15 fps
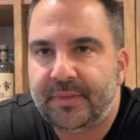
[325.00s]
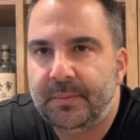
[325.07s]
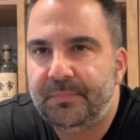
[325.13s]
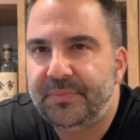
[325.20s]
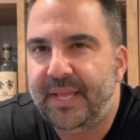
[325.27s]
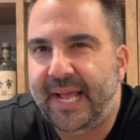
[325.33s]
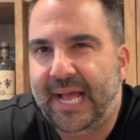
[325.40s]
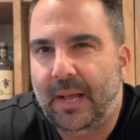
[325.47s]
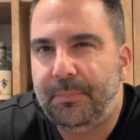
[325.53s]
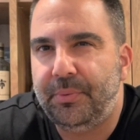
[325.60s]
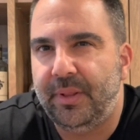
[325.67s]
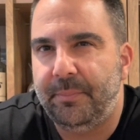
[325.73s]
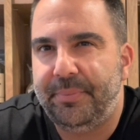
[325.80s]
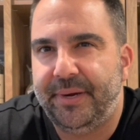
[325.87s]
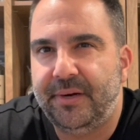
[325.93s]
The apple
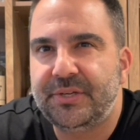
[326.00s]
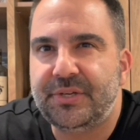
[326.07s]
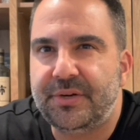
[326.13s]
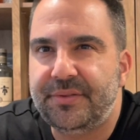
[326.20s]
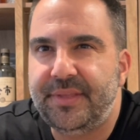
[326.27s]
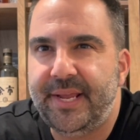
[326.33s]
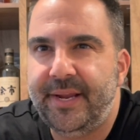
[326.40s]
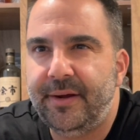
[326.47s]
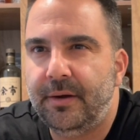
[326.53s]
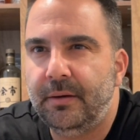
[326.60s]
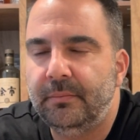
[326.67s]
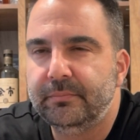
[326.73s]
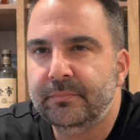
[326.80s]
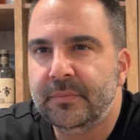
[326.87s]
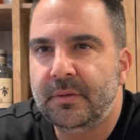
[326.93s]
and pears are
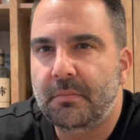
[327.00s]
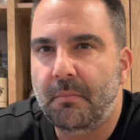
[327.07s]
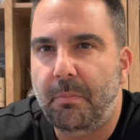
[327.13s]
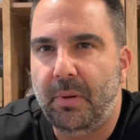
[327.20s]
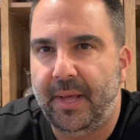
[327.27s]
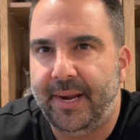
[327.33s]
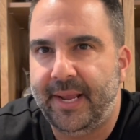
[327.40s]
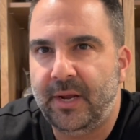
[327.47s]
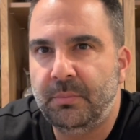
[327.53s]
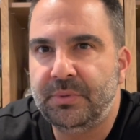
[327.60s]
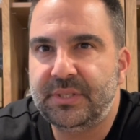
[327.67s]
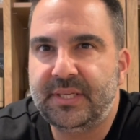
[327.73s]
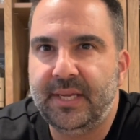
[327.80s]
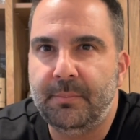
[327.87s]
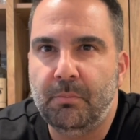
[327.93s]
there, but I
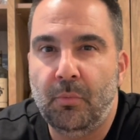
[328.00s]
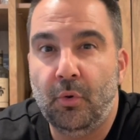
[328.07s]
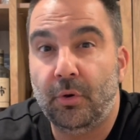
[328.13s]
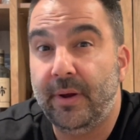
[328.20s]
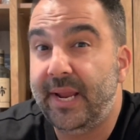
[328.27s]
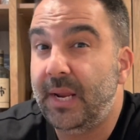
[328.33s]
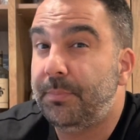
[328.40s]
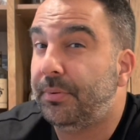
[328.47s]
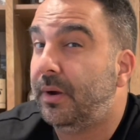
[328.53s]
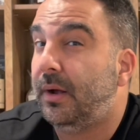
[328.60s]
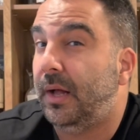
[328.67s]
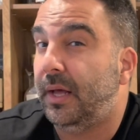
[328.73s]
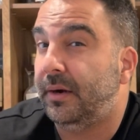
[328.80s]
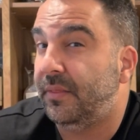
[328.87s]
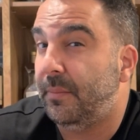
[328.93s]
almost get more
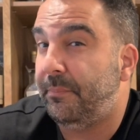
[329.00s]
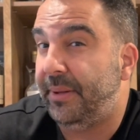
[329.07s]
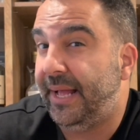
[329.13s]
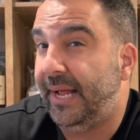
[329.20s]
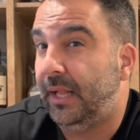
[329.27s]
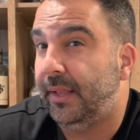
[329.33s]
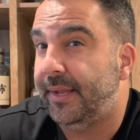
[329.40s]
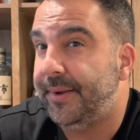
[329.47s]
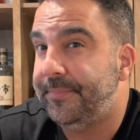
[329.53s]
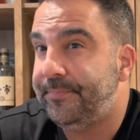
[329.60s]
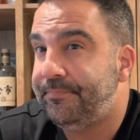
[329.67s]
apricot on the palate.